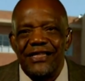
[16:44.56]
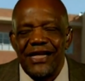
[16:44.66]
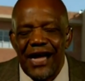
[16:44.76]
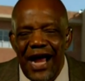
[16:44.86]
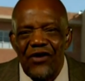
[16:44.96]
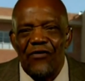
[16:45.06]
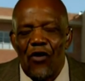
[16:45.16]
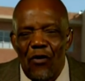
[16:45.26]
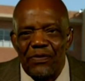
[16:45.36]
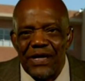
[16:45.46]
is the kind
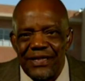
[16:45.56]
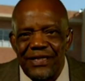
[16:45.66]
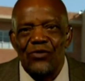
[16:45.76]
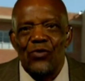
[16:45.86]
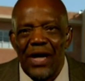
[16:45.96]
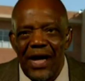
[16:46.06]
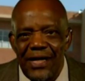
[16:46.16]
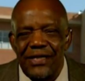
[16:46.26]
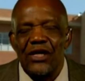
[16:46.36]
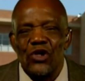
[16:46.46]
of operation we
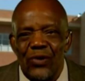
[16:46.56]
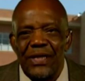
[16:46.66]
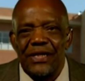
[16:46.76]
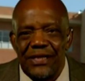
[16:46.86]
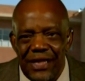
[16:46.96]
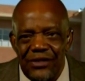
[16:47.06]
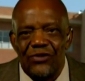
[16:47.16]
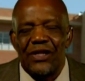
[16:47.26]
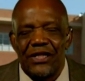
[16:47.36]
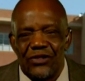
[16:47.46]
had in
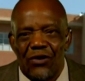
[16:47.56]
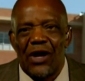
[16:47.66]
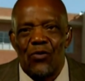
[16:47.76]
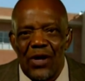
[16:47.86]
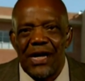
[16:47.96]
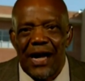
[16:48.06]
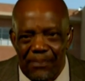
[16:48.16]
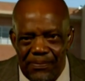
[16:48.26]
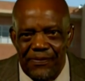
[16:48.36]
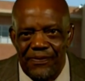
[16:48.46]
2010 during the Soccer World
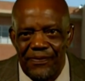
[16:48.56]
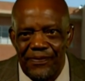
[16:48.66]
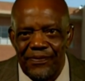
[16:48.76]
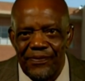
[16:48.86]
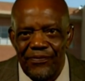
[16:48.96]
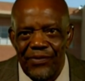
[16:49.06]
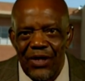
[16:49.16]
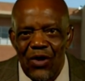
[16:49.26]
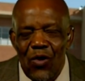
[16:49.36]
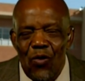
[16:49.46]
Cup,
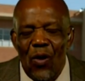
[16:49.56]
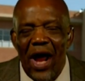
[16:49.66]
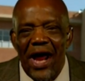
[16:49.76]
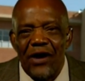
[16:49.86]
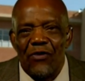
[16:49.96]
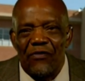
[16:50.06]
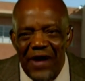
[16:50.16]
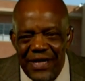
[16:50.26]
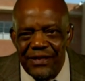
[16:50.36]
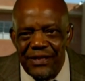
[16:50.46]
where an
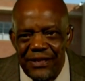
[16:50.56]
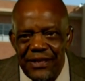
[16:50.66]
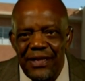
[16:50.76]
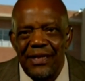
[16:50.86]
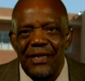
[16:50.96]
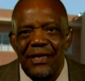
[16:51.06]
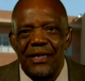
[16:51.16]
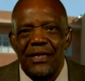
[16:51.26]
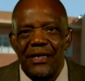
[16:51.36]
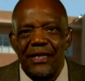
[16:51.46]
offense
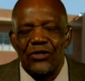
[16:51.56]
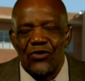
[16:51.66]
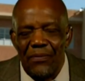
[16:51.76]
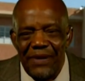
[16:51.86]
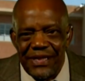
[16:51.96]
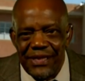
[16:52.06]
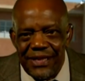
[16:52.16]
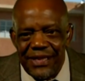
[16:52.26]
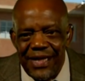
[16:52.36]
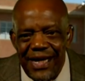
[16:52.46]
is
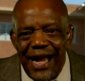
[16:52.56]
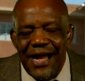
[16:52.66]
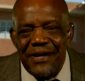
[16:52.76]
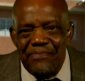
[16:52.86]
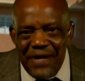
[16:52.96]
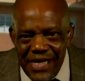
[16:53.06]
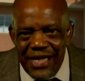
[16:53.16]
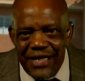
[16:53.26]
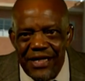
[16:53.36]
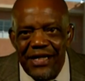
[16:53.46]
permitted, and
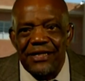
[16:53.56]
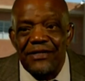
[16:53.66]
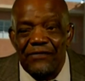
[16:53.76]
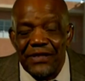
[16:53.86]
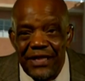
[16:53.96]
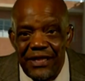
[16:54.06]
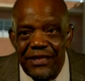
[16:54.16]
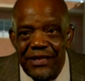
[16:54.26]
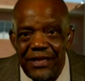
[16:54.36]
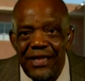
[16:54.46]
immediately there is the
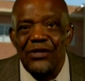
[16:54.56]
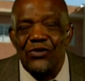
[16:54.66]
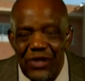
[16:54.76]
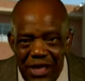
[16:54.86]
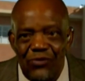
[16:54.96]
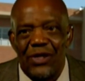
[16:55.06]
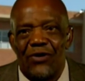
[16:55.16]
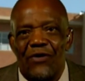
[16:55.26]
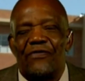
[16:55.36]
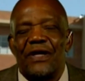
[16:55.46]
facility to deal
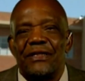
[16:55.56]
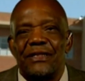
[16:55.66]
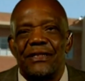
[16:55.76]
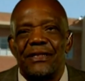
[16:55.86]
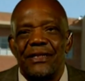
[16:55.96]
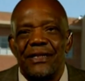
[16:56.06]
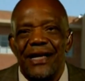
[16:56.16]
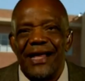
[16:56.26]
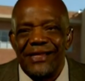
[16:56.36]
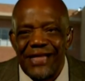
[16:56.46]
with the offense.
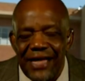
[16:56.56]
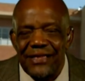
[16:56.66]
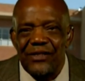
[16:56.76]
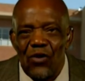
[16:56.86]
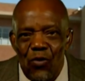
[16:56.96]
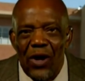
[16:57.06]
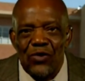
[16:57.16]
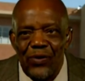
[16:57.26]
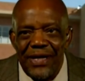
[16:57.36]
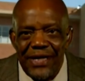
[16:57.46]
That's
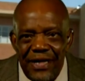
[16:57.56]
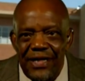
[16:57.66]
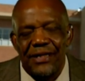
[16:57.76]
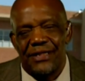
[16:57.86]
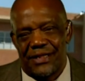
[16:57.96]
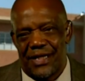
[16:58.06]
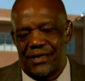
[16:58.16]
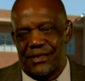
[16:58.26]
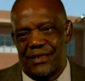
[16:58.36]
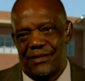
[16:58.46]
what we need in the
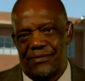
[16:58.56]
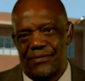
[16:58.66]
country.